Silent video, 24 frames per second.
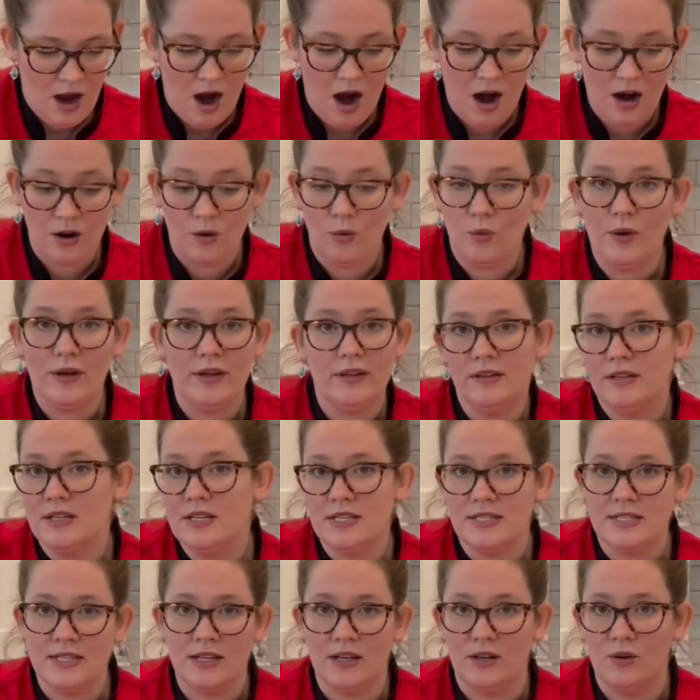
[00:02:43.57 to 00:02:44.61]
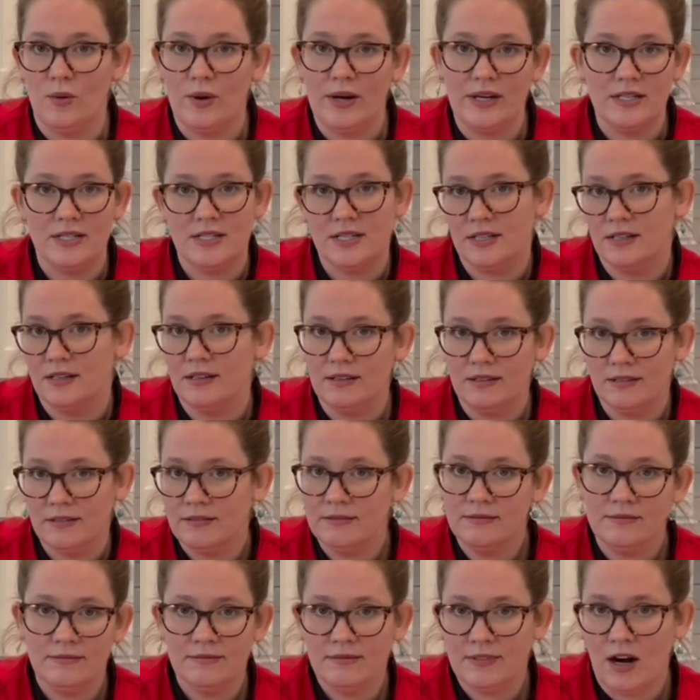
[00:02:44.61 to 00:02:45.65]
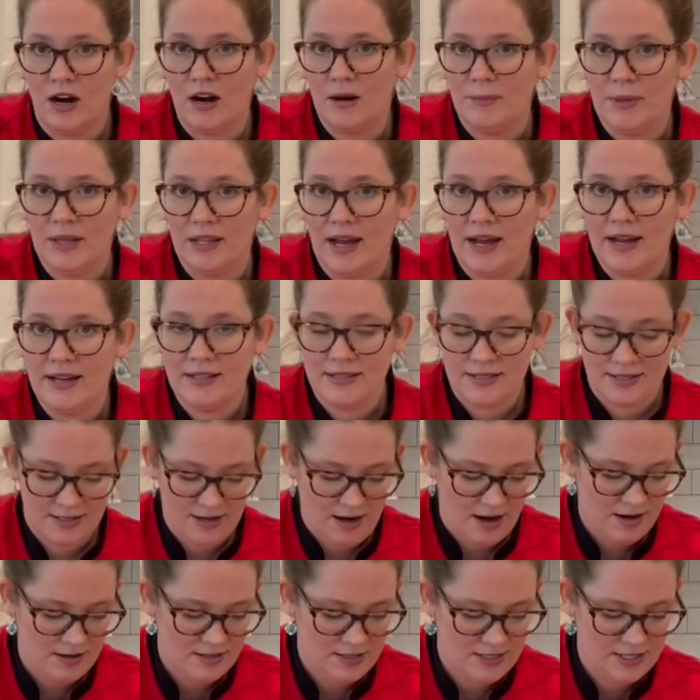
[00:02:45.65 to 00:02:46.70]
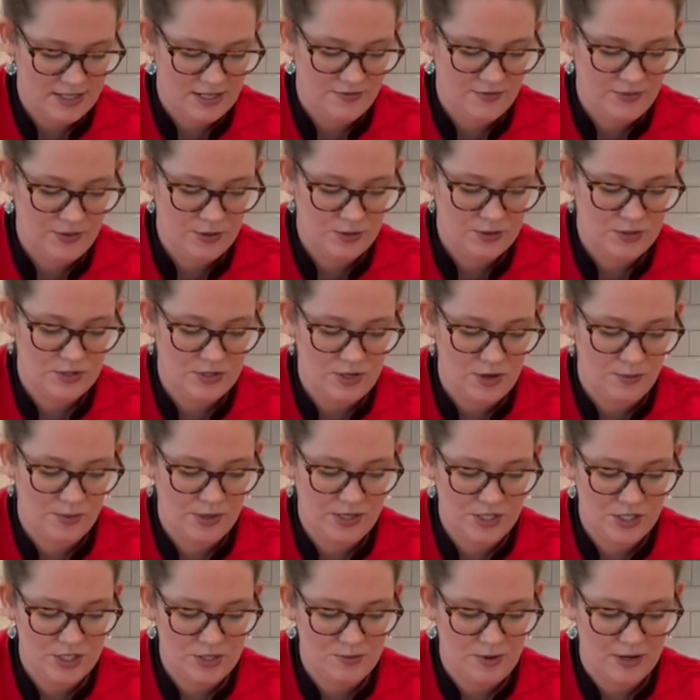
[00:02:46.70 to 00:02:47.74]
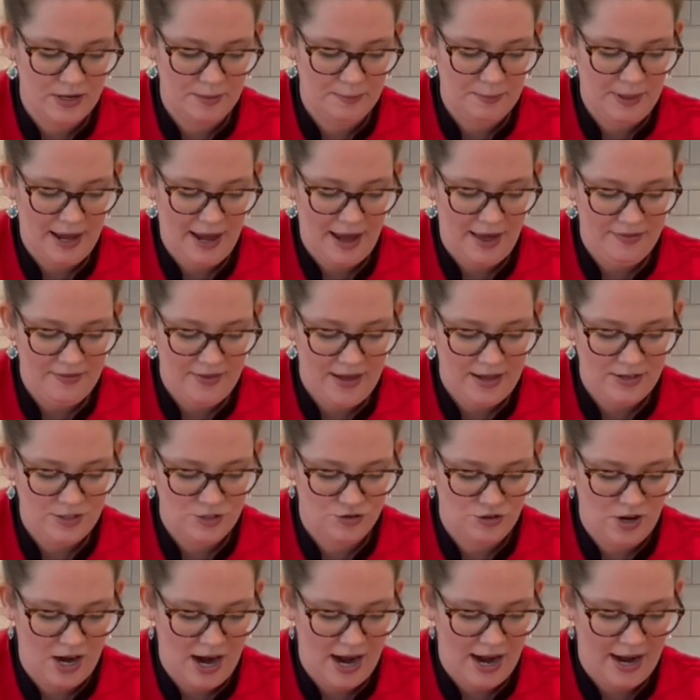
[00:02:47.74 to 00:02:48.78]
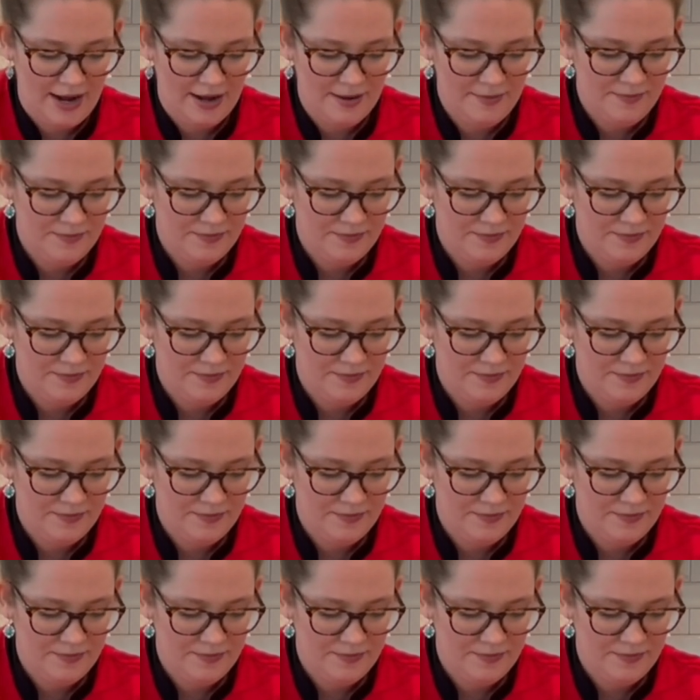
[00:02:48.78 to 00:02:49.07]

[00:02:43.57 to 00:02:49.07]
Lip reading: our oil isn't going to caramelize our seafood. So we just wanna pat that dry.